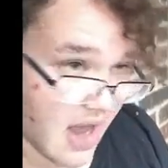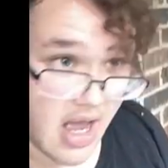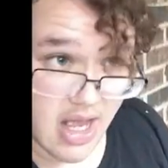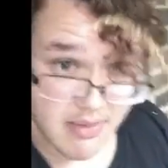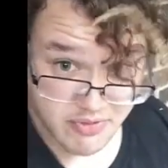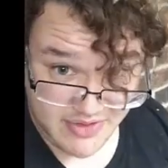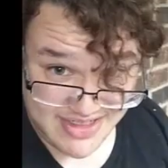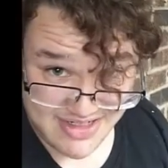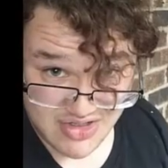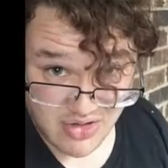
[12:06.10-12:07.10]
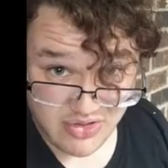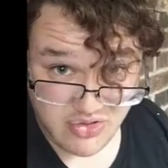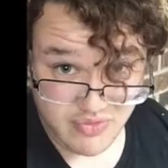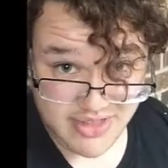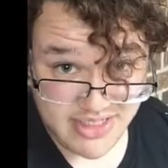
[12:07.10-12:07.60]
The reason it's called
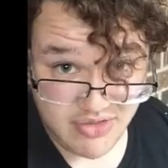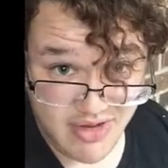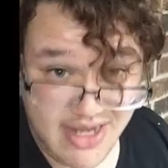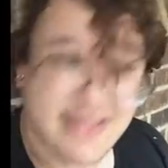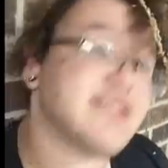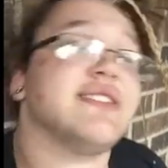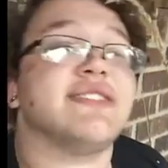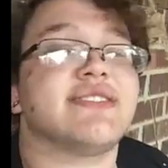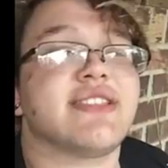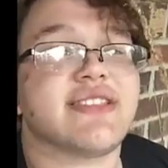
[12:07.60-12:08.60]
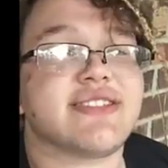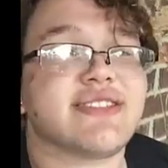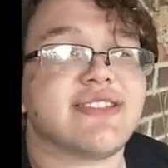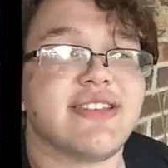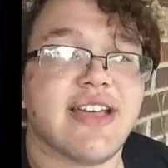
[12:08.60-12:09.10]
greasy grass is that this
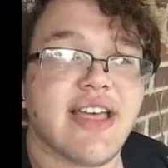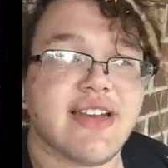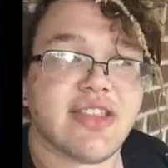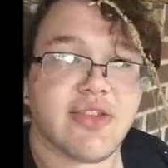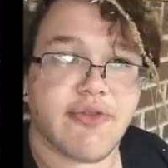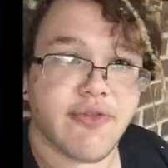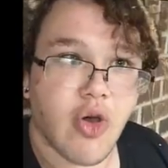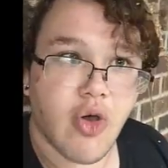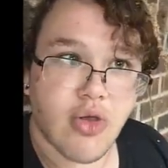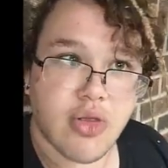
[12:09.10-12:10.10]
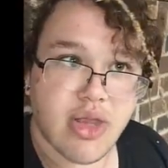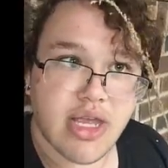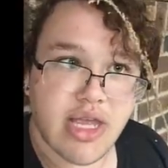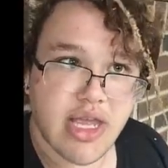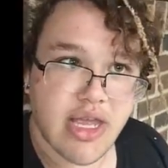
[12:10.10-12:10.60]
seed head in the fall,
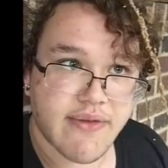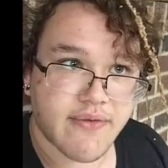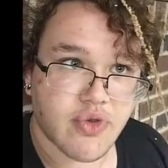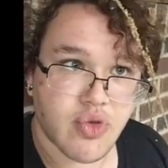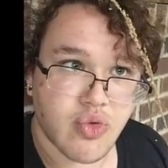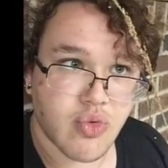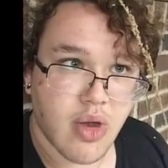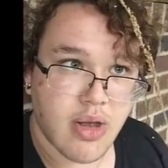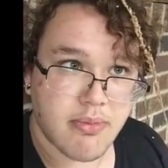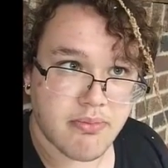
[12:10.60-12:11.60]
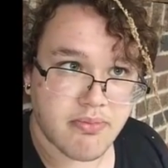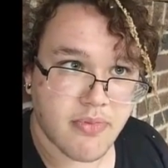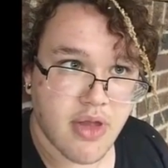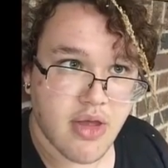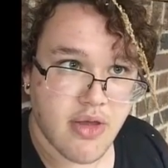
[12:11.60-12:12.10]
if you
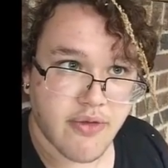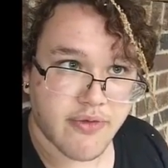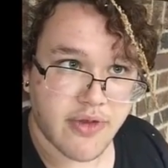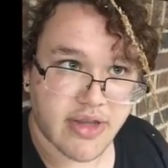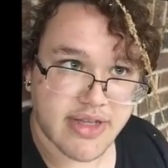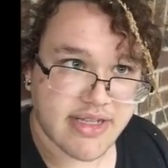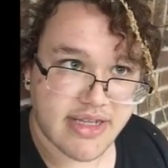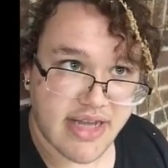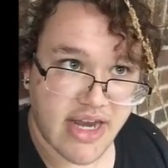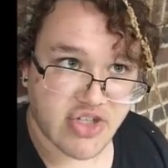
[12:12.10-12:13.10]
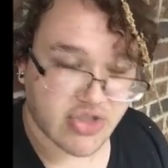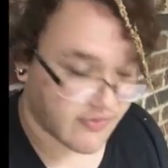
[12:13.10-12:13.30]
feel it, it actually